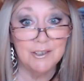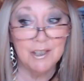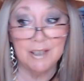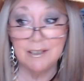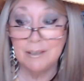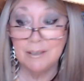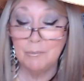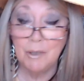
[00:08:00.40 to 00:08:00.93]

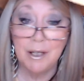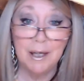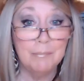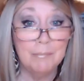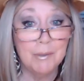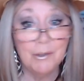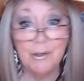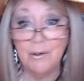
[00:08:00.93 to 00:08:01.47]
and some more
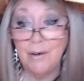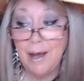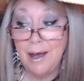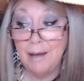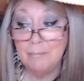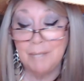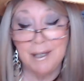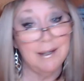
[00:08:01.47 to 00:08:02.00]
hamburger
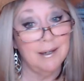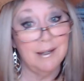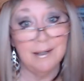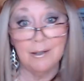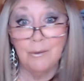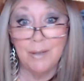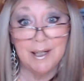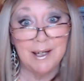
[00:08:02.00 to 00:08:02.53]
and make
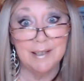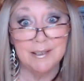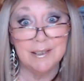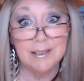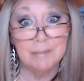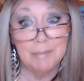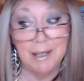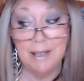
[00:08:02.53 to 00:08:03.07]
a quick kind of
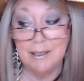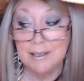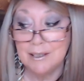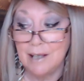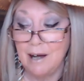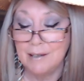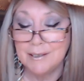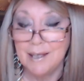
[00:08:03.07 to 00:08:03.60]
spaghetti
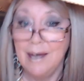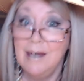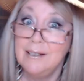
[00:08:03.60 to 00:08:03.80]
sauce.